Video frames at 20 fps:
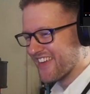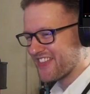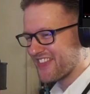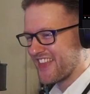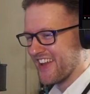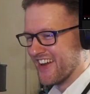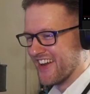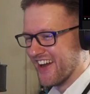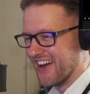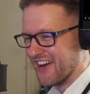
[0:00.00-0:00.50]

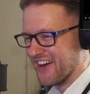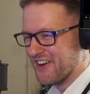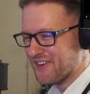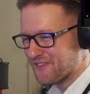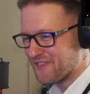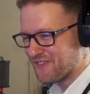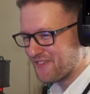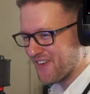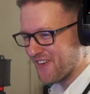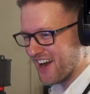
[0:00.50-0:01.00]
the
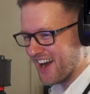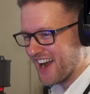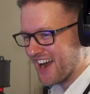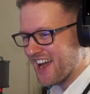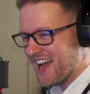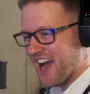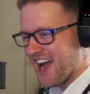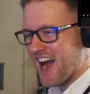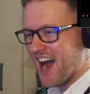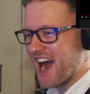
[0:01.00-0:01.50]
fuck?
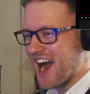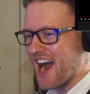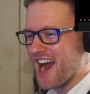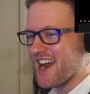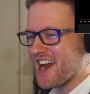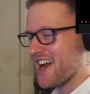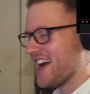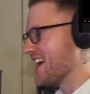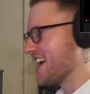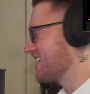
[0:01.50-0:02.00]

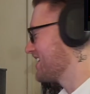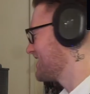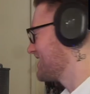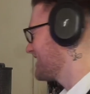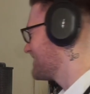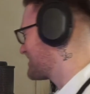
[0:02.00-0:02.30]
He didn't